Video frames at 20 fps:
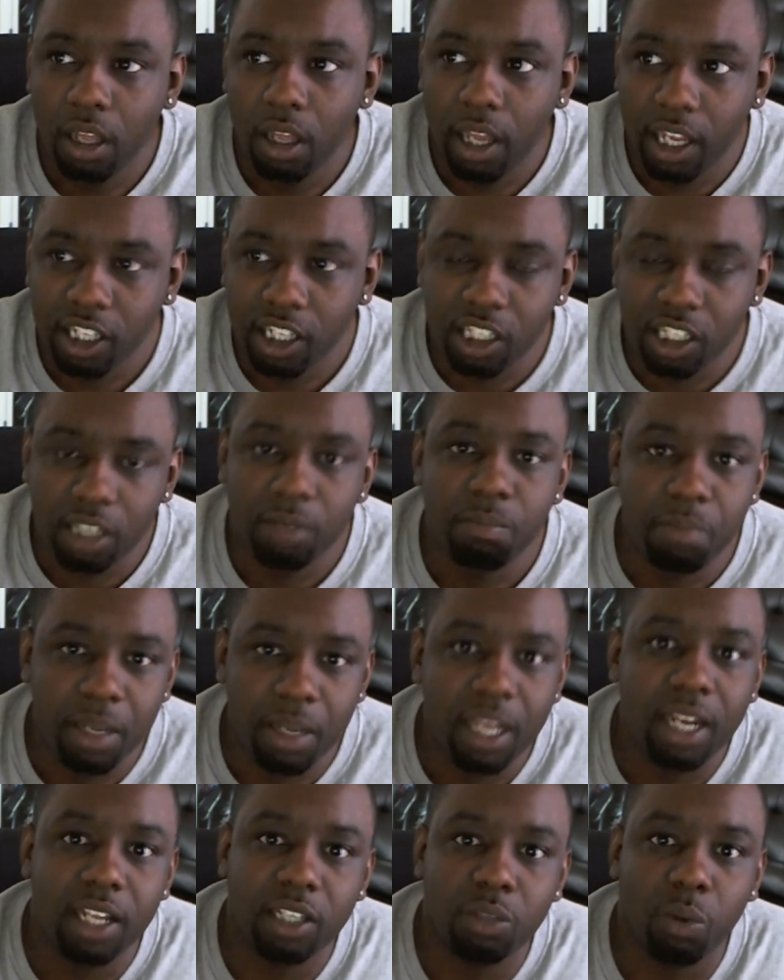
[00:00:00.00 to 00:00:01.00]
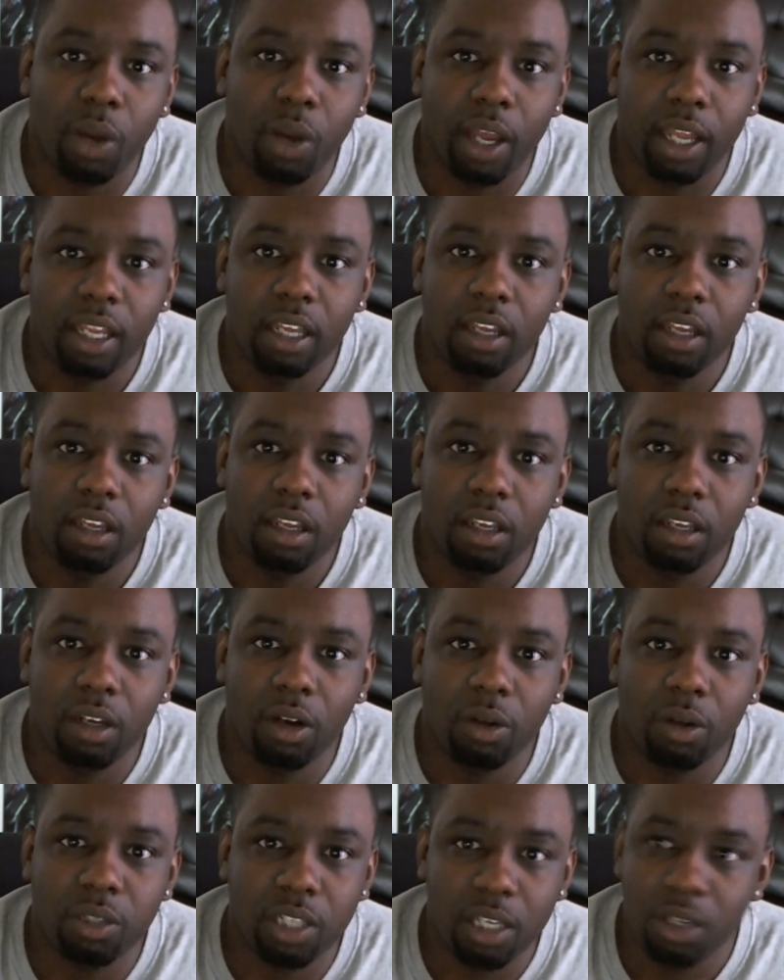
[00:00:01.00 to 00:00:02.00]
It shouldn't be this way. You know
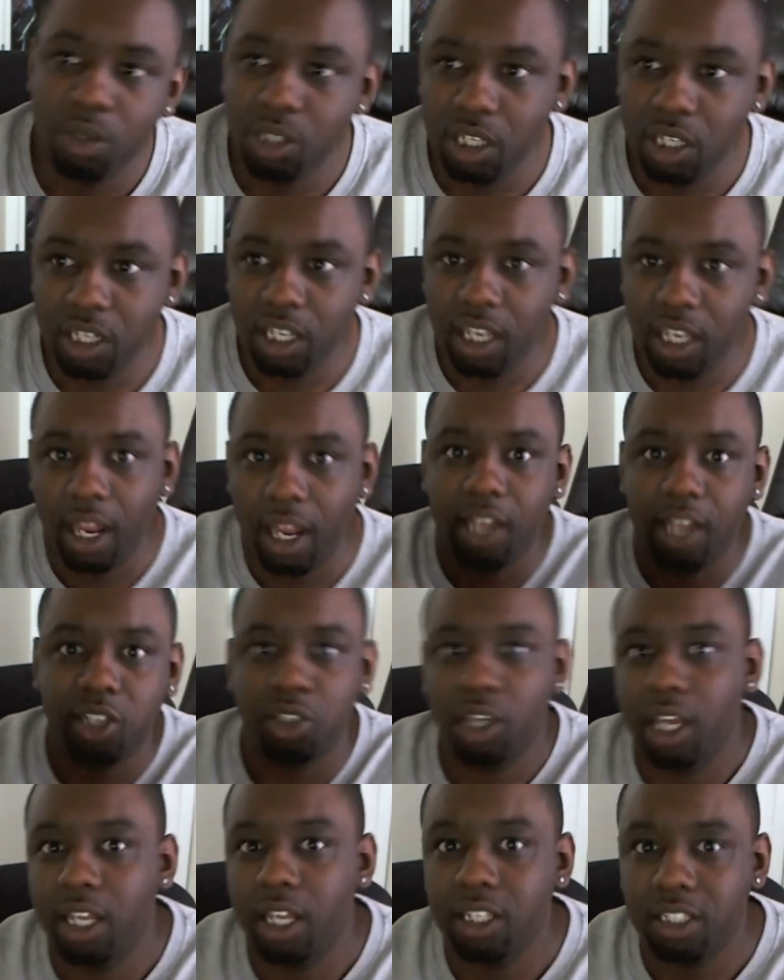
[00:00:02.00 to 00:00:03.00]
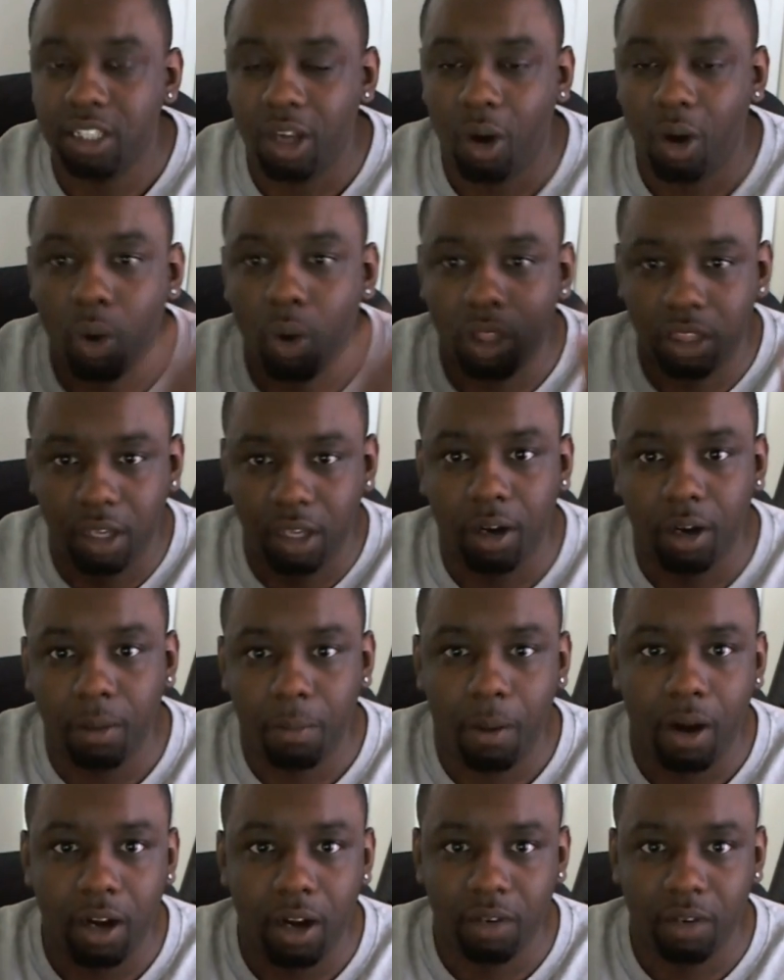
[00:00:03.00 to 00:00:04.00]
what I'm saying? You shouldn't get an extra head start on
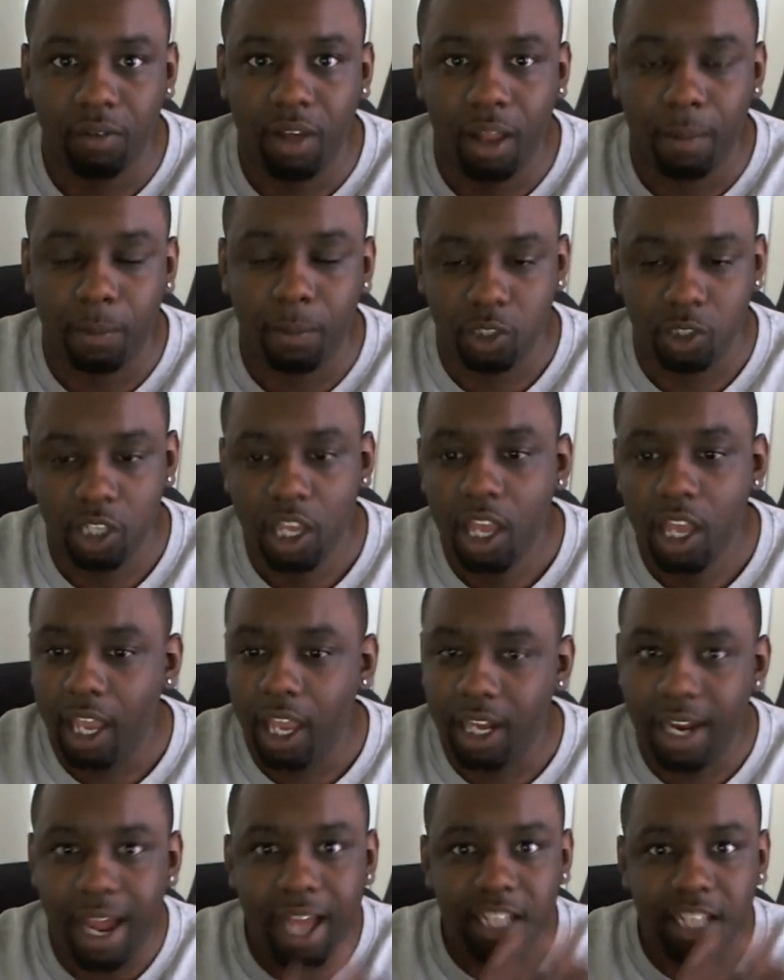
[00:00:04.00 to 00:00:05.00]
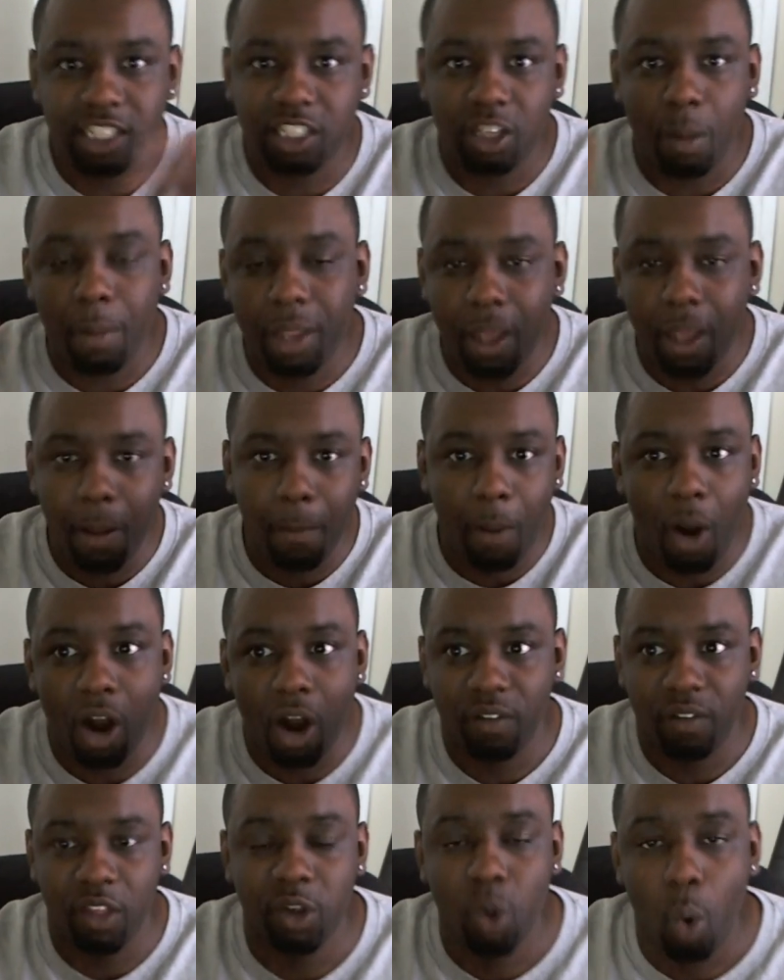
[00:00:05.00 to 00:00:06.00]
third-party developers. And now it's going to become part
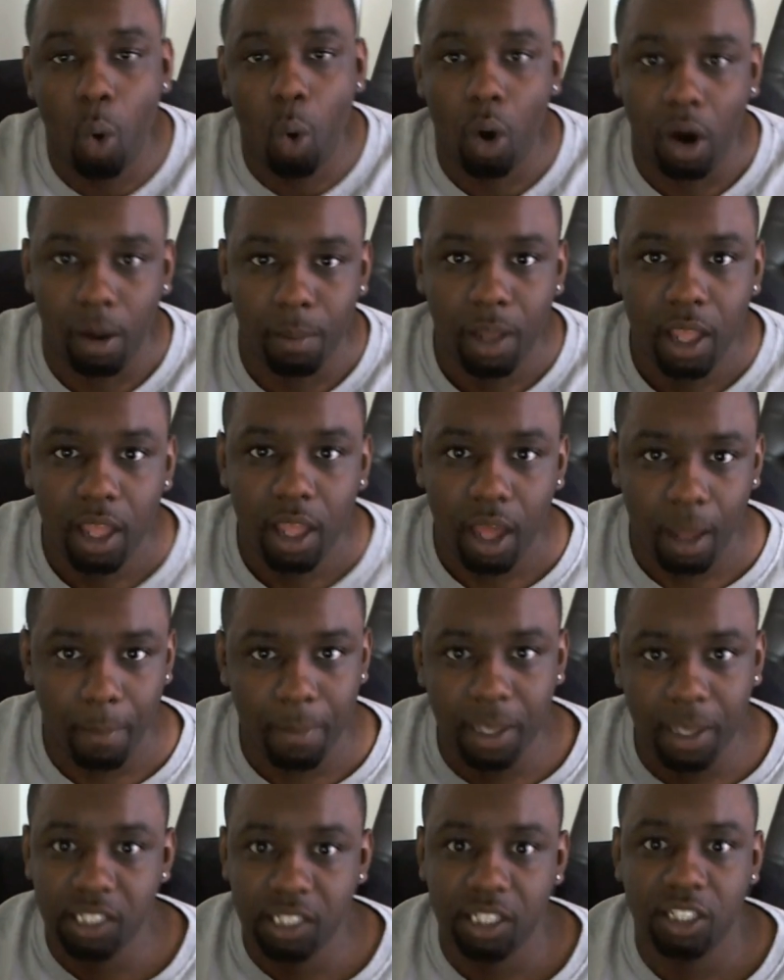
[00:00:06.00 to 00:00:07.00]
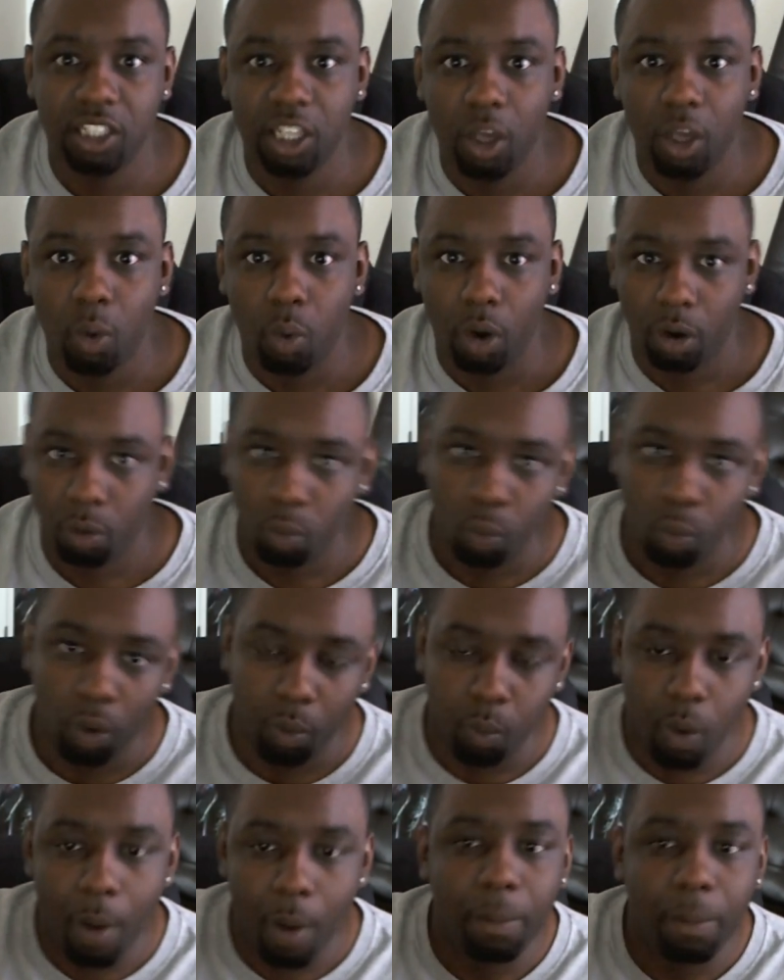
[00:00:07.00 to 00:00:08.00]
of the norm. A business deal where
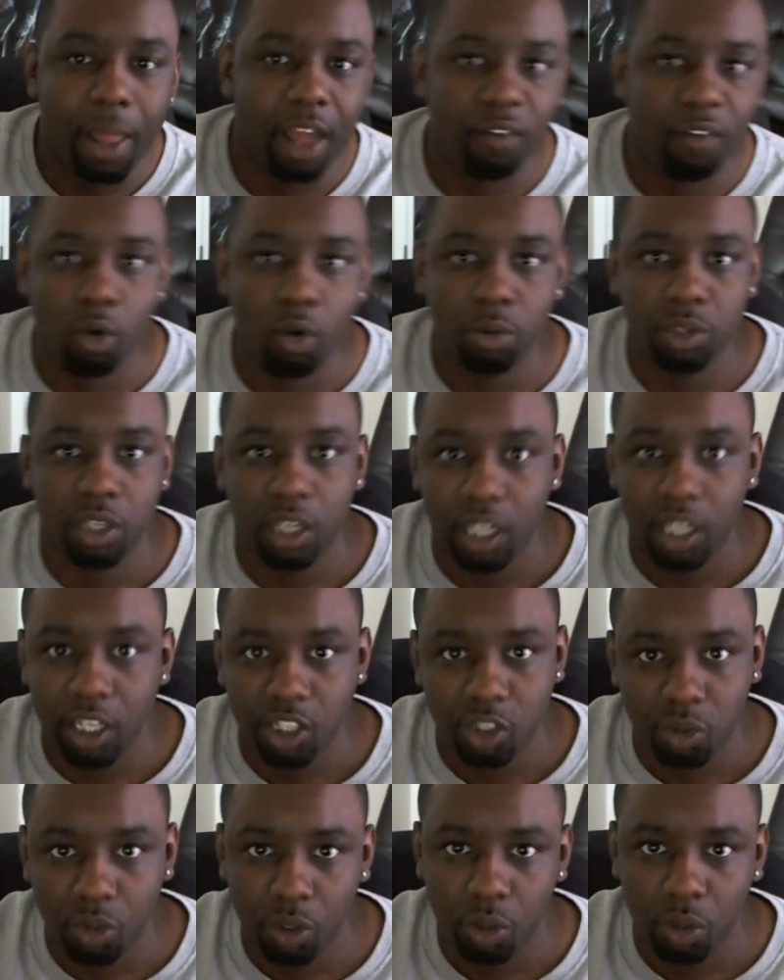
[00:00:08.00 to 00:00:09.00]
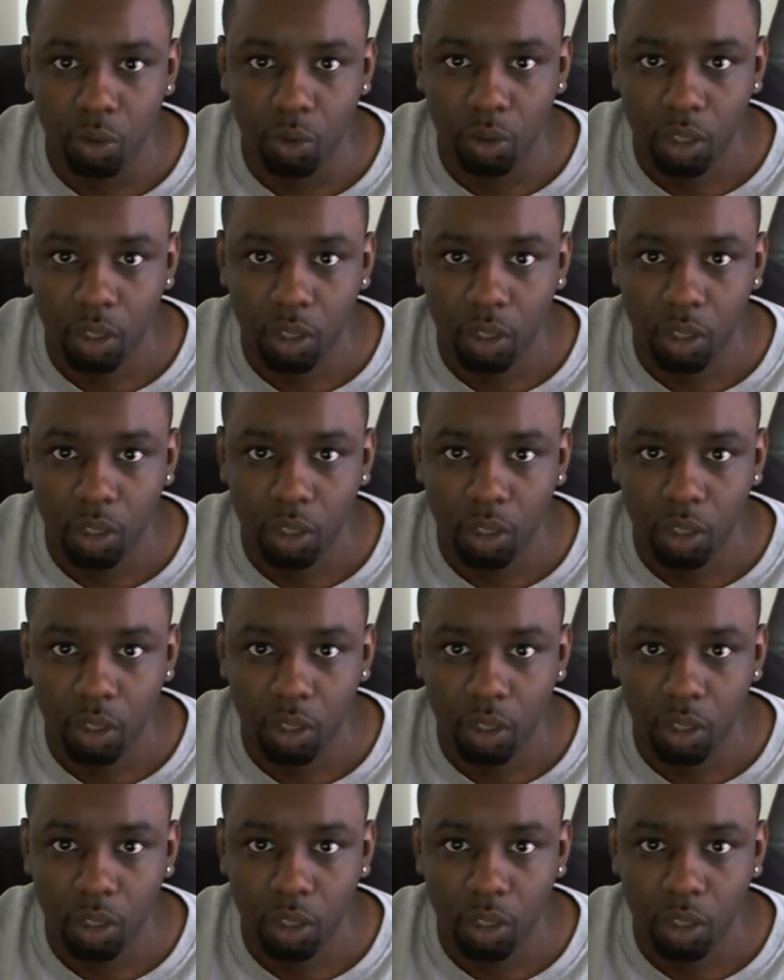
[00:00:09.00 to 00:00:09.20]
one platform is going to get screwed.